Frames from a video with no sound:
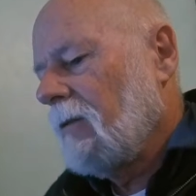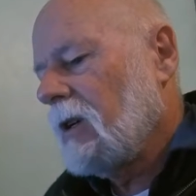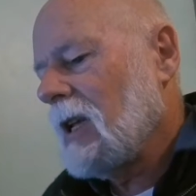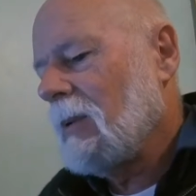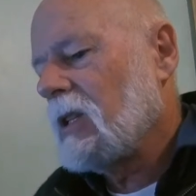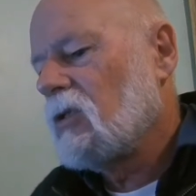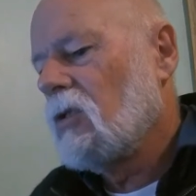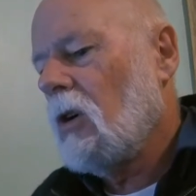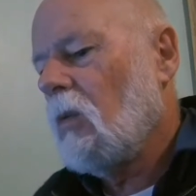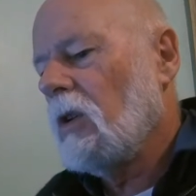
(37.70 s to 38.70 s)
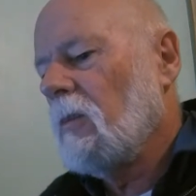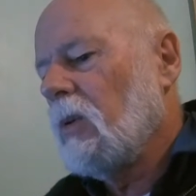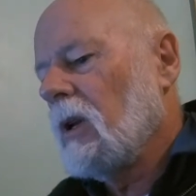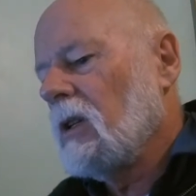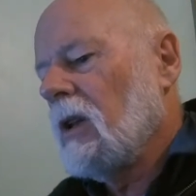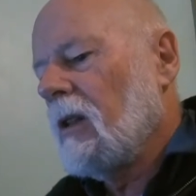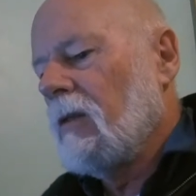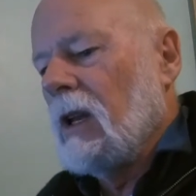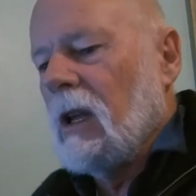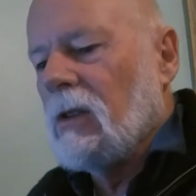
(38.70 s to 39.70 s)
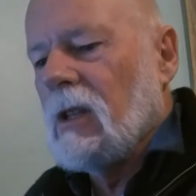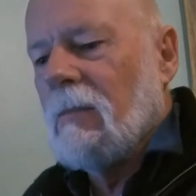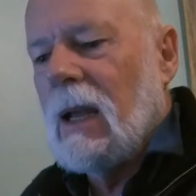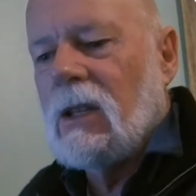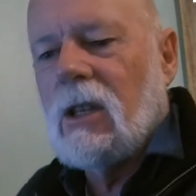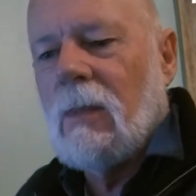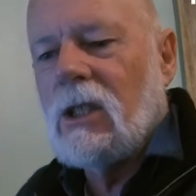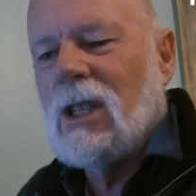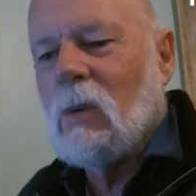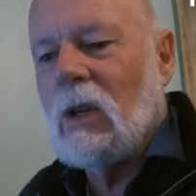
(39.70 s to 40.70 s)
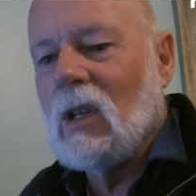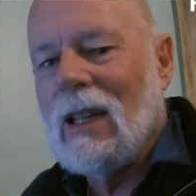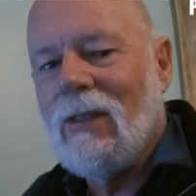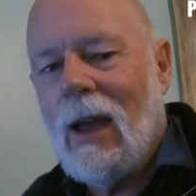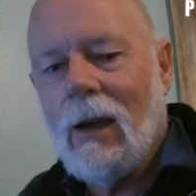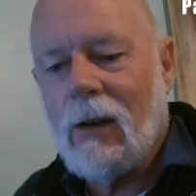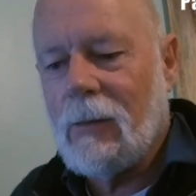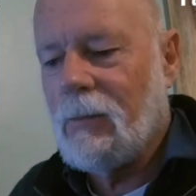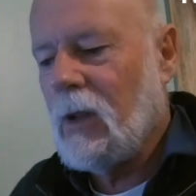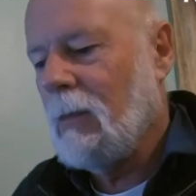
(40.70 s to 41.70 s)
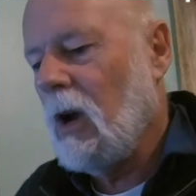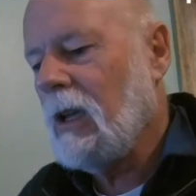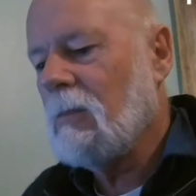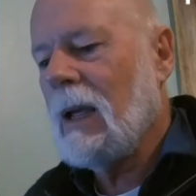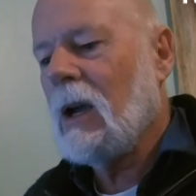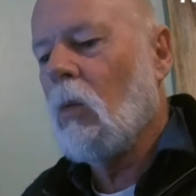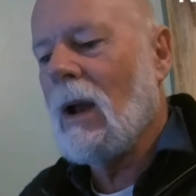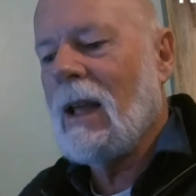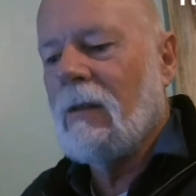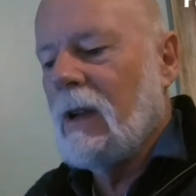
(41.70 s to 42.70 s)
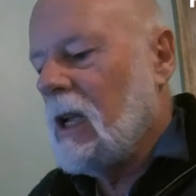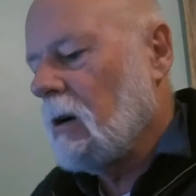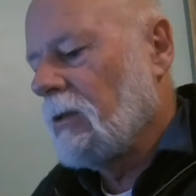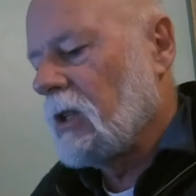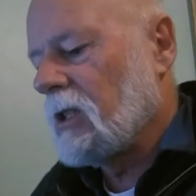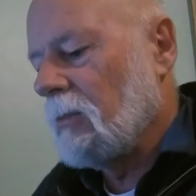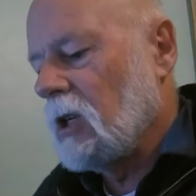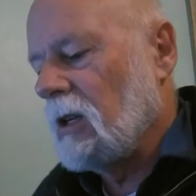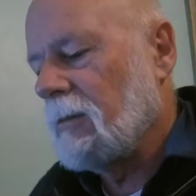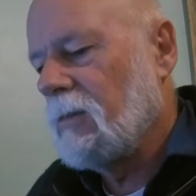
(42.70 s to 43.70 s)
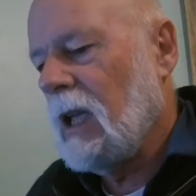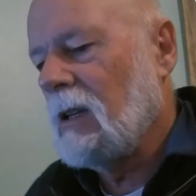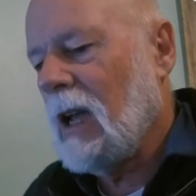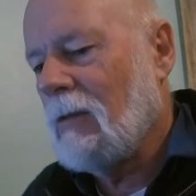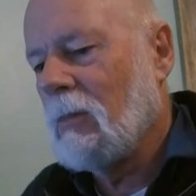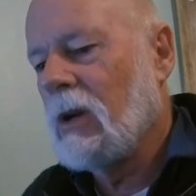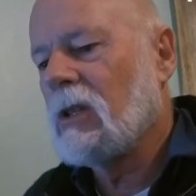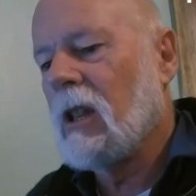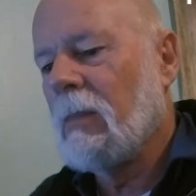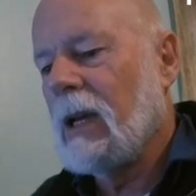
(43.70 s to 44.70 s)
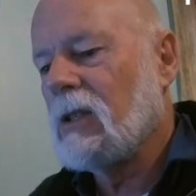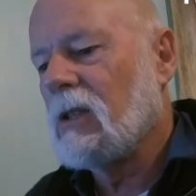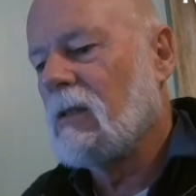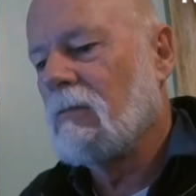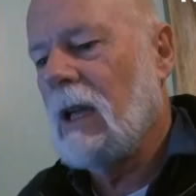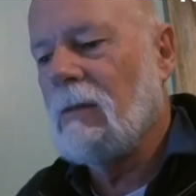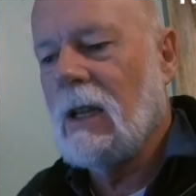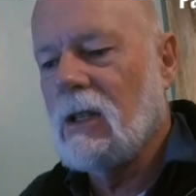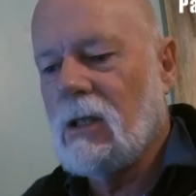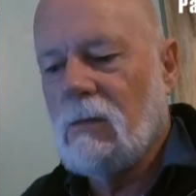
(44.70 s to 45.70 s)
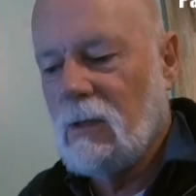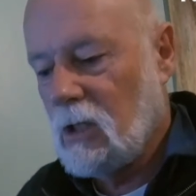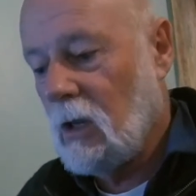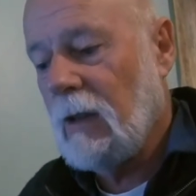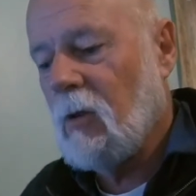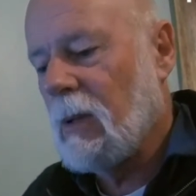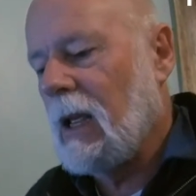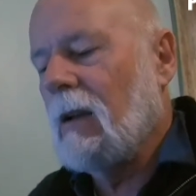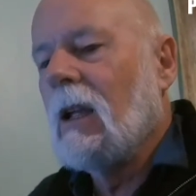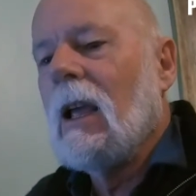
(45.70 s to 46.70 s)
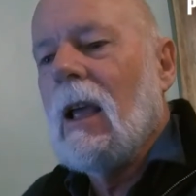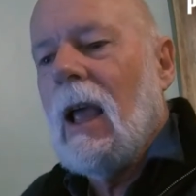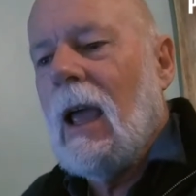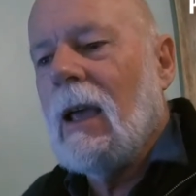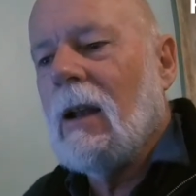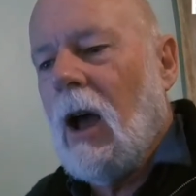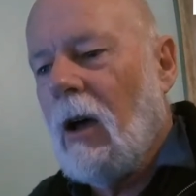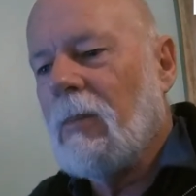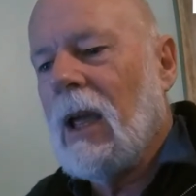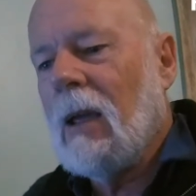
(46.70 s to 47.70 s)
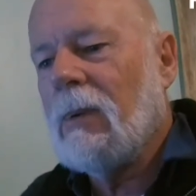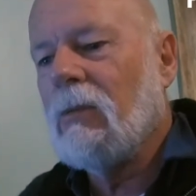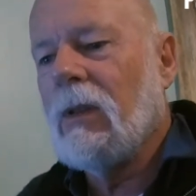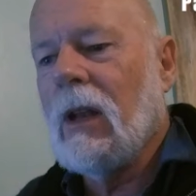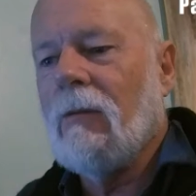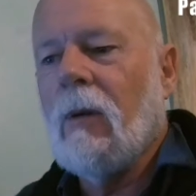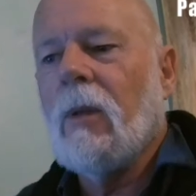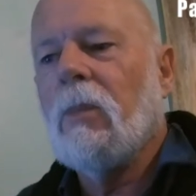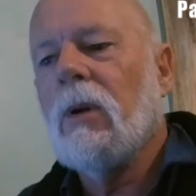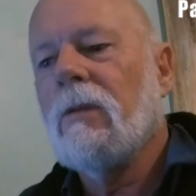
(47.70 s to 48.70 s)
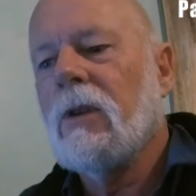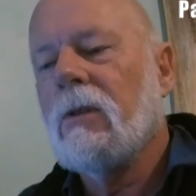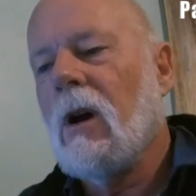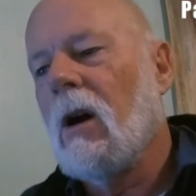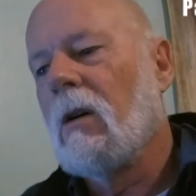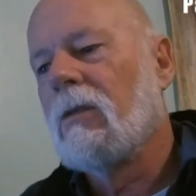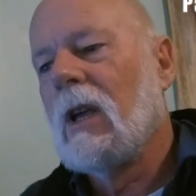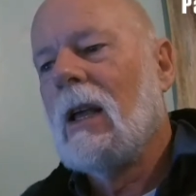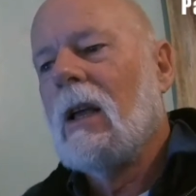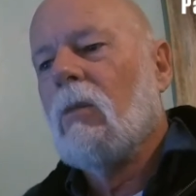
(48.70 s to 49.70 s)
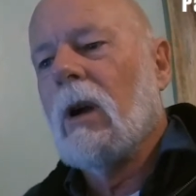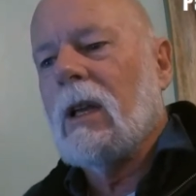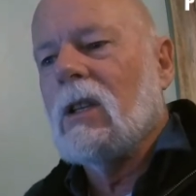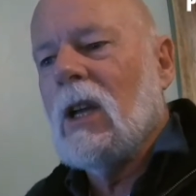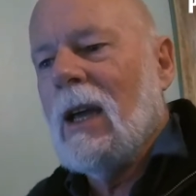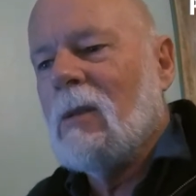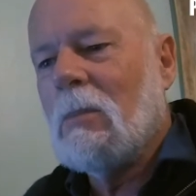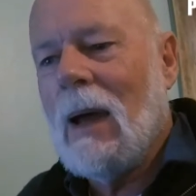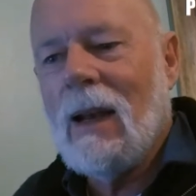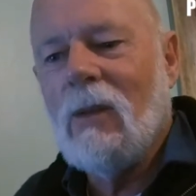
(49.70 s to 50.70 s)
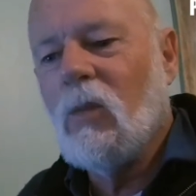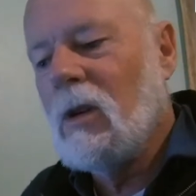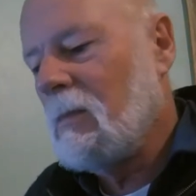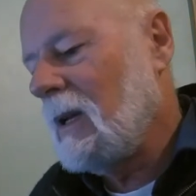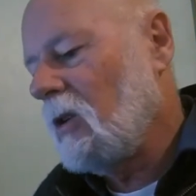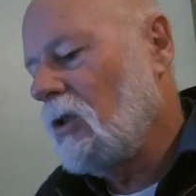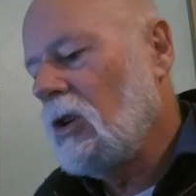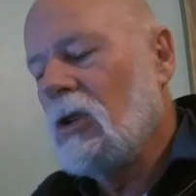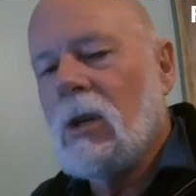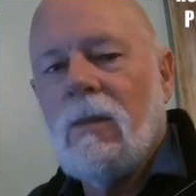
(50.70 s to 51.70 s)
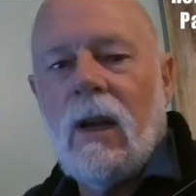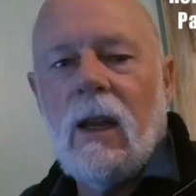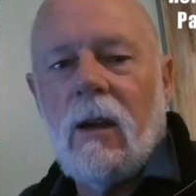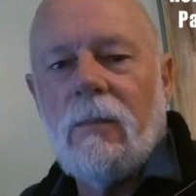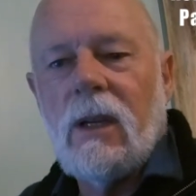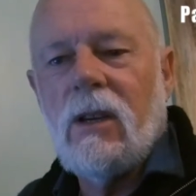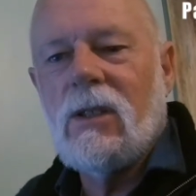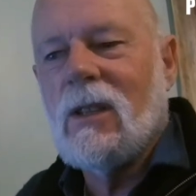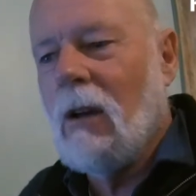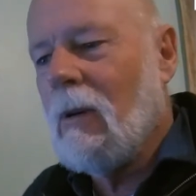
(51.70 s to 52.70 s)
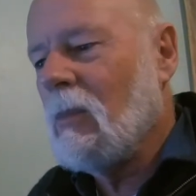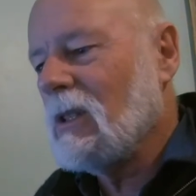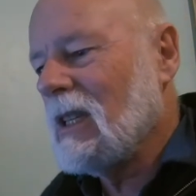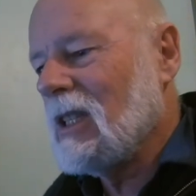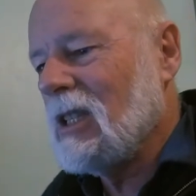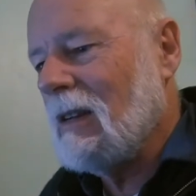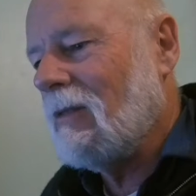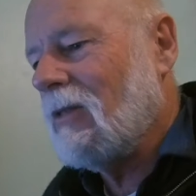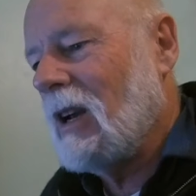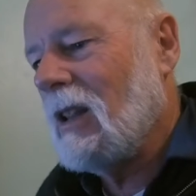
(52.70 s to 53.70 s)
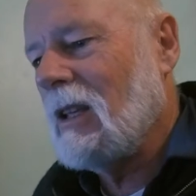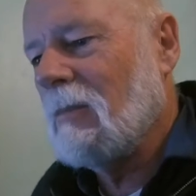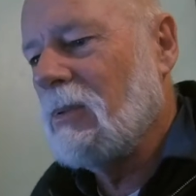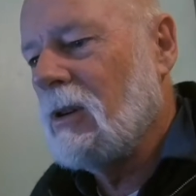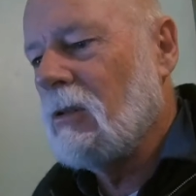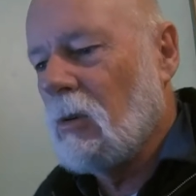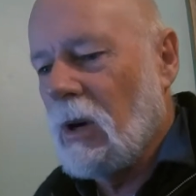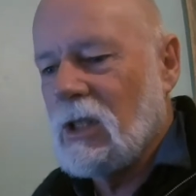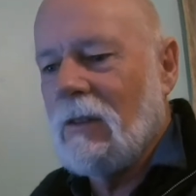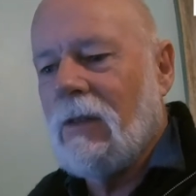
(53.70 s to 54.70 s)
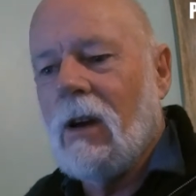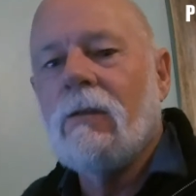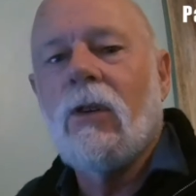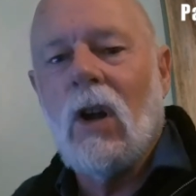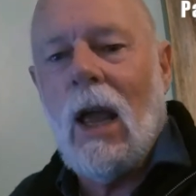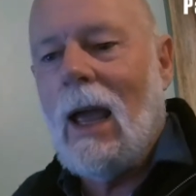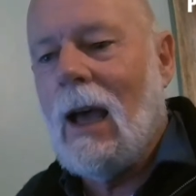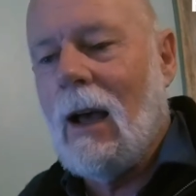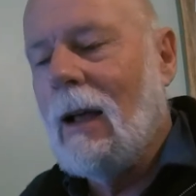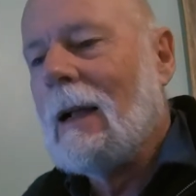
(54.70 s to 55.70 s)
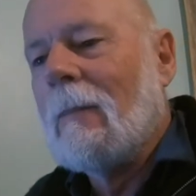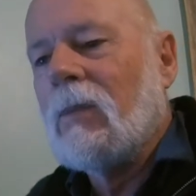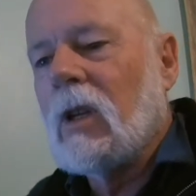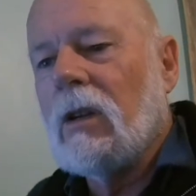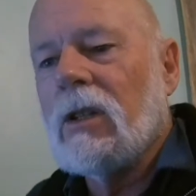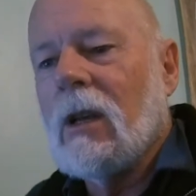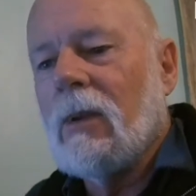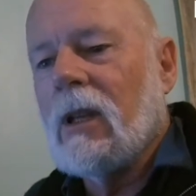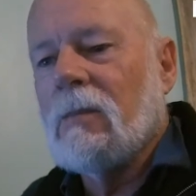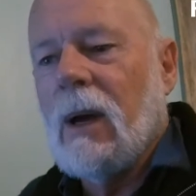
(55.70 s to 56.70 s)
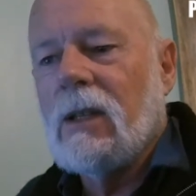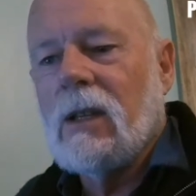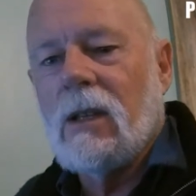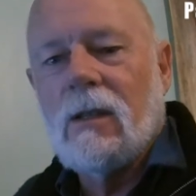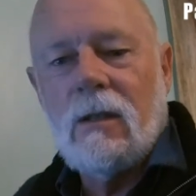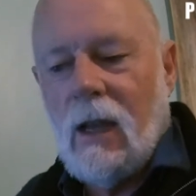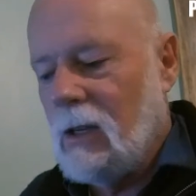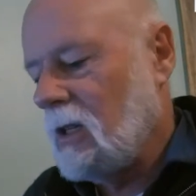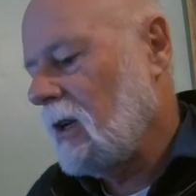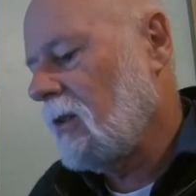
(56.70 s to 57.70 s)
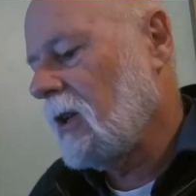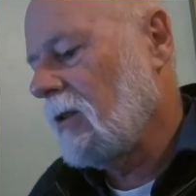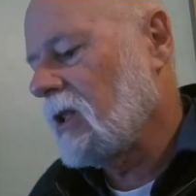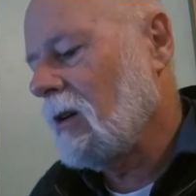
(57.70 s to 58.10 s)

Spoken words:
For example, it's not what you put into the videos that matters so much as what you leave out. I could make a 1-hour video on this subject and cover most of the bases and still leave a bit out, and I'd be happy with it from the point of view of what it contained, but it wouldn't be a good YouTube video because no one wants to sit in front of their computer or watch their phone for an hour to learn something as basic as antenna theory.